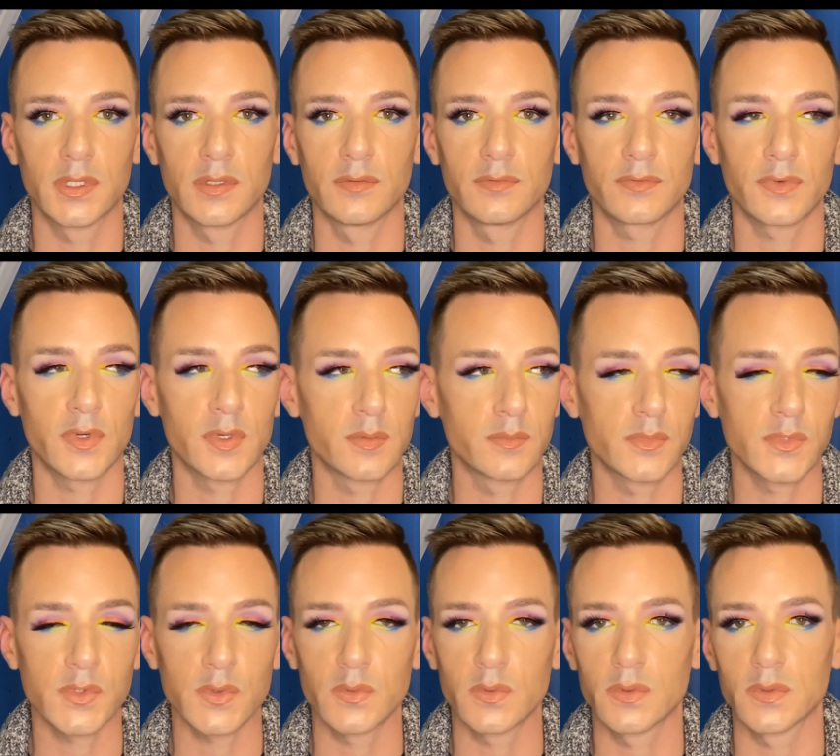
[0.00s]
from
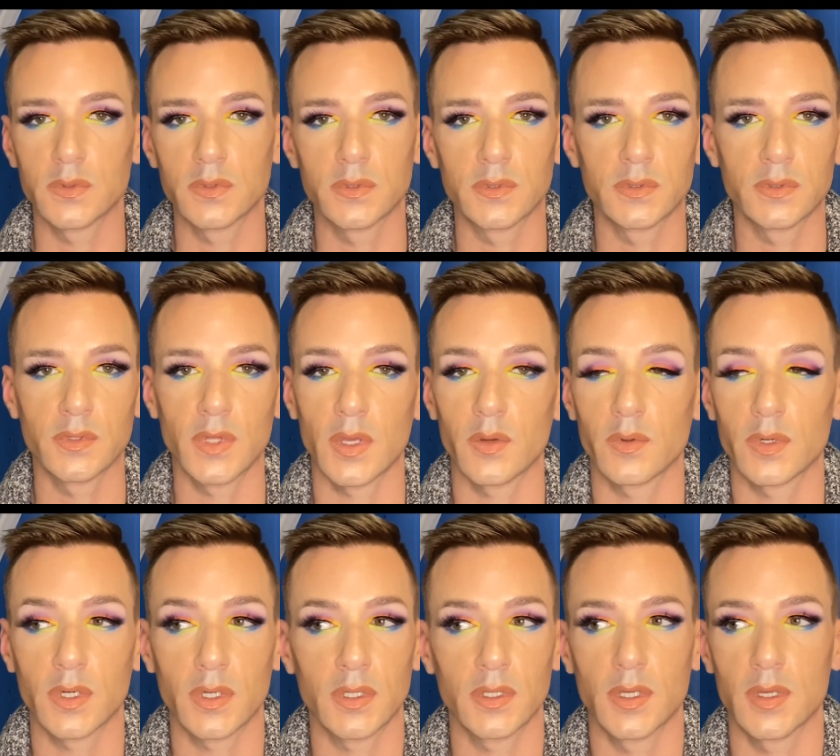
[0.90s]
school. They were
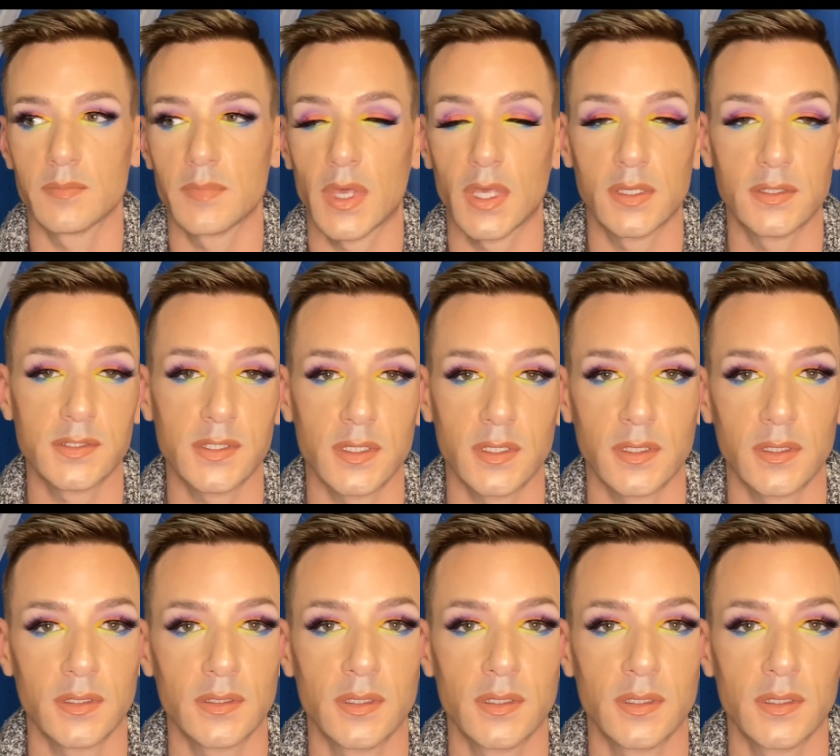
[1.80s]
amazing,